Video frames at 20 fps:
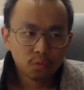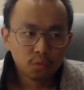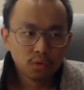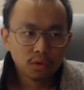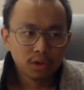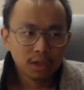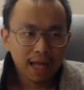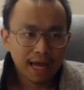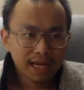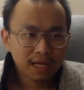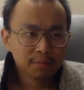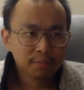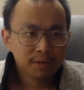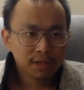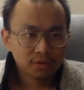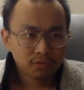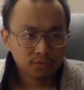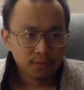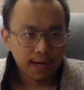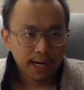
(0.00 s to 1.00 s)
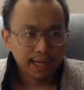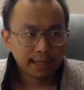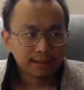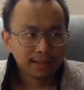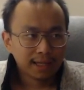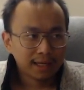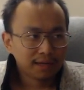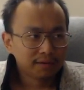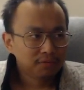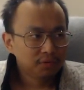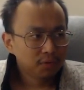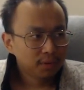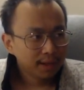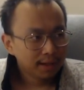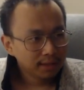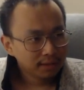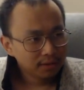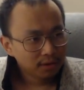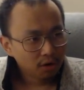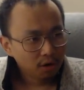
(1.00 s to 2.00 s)
like being right, like if you get
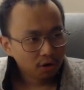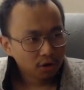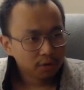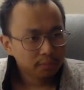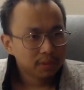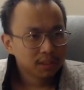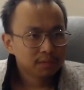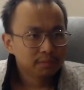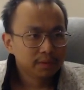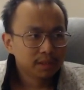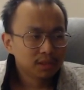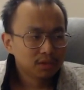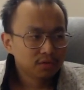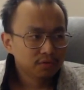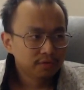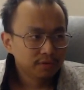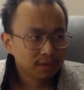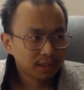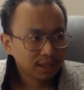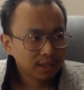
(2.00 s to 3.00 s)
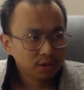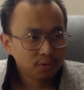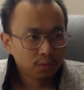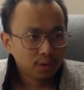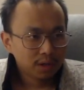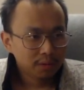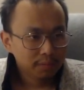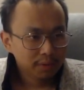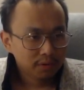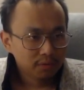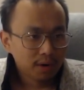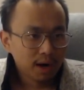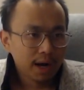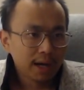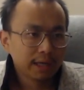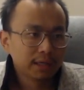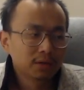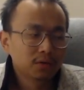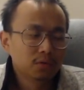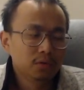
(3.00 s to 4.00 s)
into arguments because you feel like you want to be
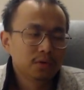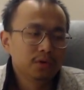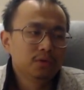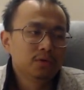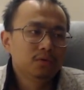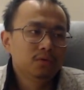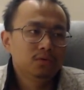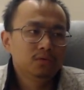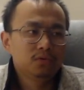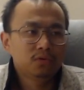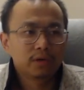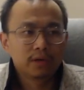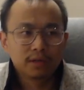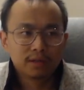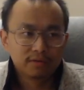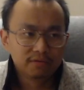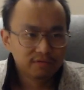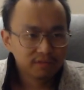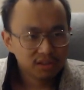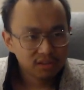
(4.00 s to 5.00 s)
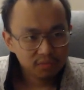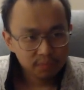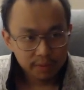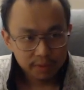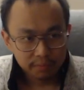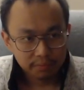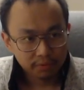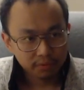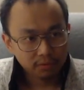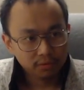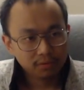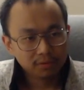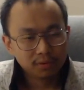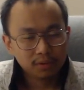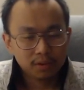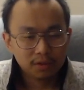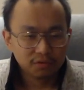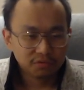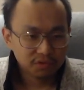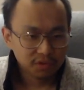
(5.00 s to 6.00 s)
right, or you try to convince people
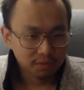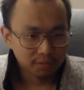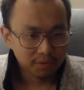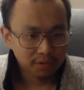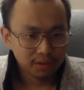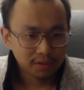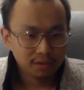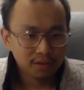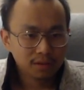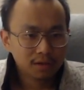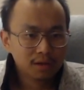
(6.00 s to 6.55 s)
of something,